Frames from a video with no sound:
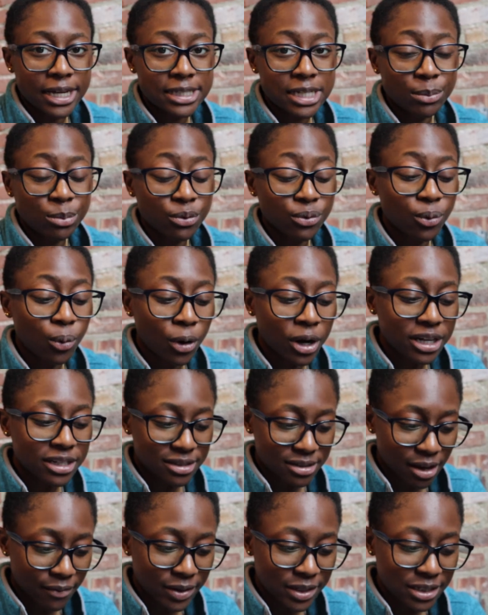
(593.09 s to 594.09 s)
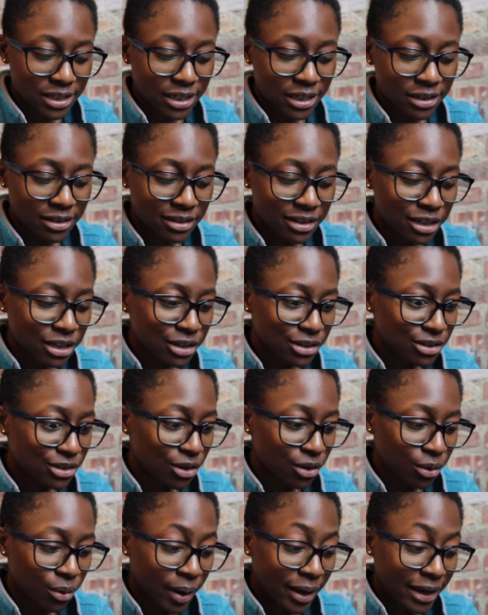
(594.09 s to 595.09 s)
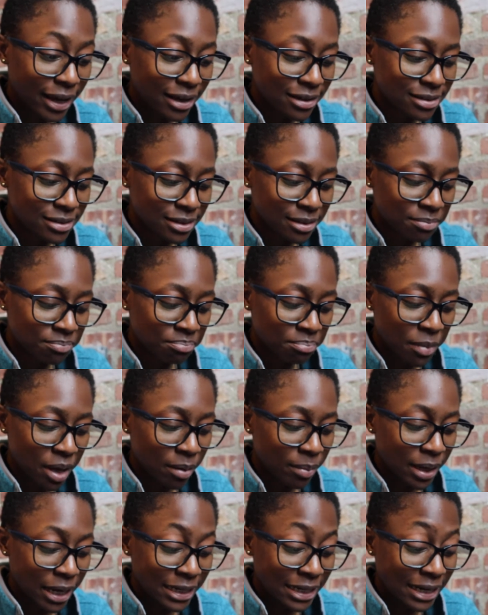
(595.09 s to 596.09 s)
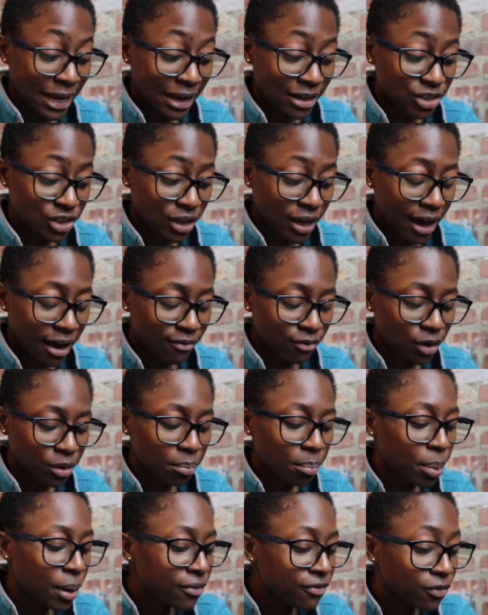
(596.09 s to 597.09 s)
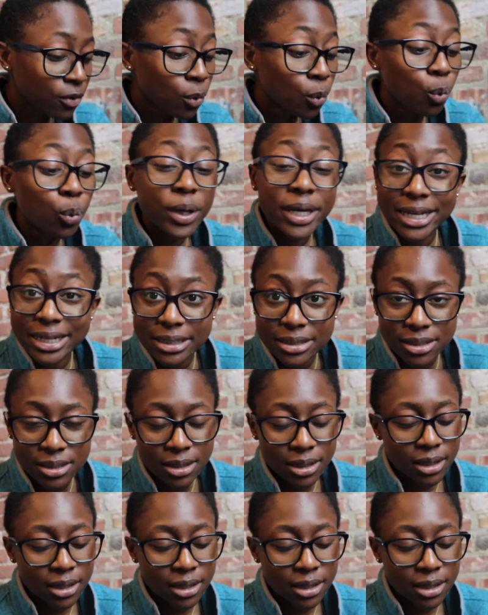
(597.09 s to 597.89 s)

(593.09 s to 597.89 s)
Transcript: I said before, is 17. So I guess maybe I didn't actually have one. But for wheat,